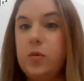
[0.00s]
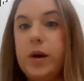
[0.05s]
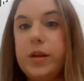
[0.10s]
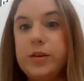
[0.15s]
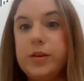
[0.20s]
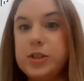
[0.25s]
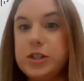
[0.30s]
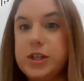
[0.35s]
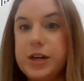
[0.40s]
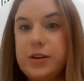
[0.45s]
on the
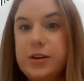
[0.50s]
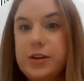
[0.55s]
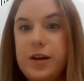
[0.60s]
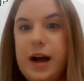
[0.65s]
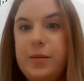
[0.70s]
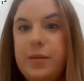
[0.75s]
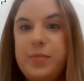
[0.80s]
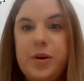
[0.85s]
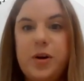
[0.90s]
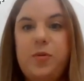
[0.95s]
Weather
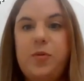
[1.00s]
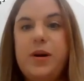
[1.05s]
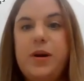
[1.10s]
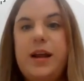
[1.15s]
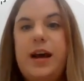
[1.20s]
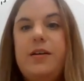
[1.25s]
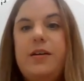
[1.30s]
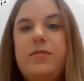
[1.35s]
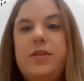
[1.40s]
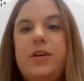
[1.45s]
Channel app or
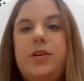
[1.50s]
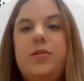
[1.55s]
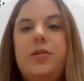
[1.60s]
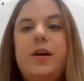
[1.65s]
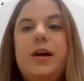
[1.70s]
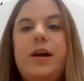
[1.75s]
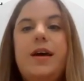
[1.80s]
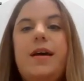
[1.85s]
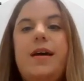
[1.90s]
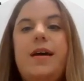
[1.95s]
what have
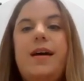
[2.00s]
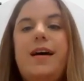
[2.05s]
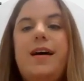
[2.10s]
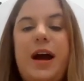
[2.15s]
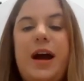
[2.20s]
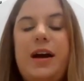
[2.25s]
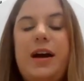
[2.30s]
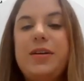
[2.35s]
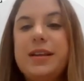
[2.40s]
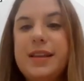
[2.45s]
you.
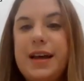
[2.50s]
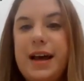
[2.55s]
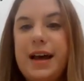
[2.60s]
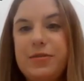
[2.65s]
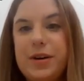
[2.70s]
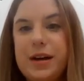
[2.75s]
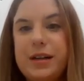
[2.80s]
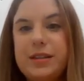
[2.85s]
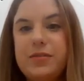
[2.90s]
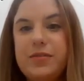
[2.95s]
So having
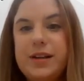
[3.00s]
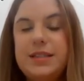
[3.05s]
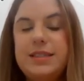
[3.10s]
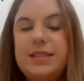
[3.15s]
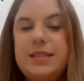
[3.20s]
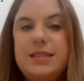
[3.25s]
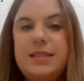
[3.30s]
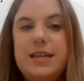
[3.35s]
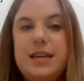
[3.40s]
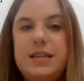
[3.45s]
that
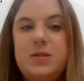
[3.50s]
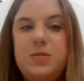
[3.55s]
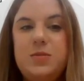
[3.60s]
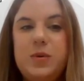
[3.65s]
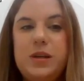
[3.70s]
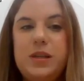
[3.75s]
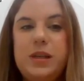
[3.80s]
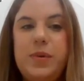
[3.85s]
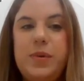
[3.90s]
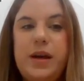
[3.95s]
relevance
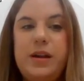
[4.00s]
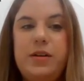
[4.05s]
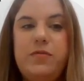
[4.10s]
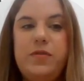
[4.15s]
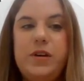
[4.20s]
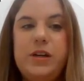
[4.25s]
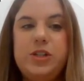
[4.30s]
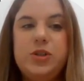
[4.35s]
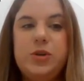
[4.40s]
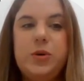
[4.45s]
is really
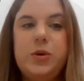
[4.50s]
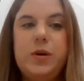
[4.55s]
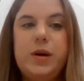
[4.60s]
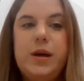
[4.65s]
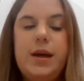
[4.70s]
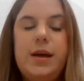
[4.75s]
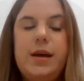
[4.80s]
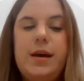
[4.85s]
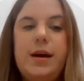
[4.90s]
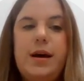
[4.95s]

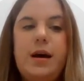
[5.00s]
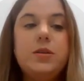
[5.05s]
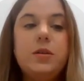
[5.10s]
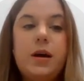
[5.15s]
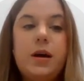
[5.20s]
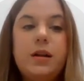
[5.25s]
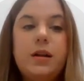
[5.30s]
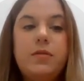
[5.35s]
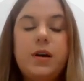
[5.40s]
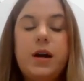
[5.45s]
beneficial. And there's
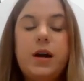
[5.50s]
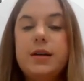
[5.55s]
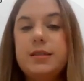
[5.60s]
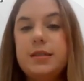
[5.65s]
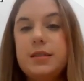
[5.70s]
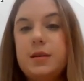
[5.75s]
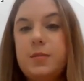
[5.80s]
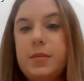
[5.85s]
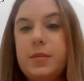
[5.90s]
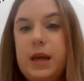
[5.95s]
a lot of
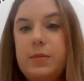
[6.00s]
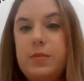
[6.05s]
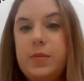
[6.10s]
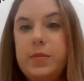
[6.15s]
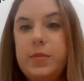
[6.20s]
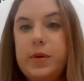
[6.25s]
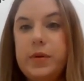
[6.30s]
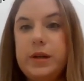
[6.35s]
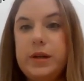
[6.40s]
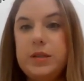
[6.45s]
custom
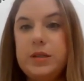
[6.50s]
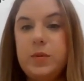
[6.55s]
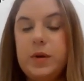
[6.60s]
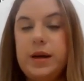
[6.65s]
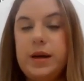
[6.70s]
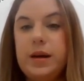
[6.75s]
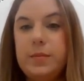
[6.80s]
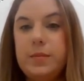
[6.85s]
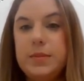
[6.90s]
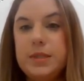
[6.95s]
capabilities
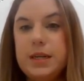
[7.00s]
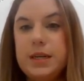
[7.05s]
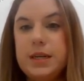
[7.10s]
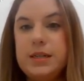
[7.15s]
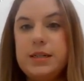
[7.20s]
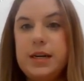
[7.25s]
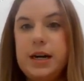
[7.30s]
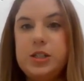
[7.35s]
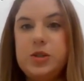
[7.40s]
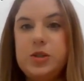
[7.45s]
when it comes
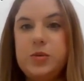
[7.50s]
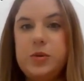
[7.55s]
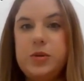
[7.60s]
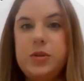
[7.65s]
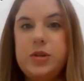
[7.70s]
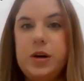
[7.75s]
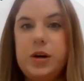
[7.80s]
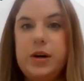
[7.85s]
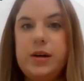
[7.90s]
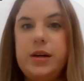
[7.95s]
to
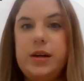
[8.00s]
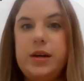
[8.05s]
contextual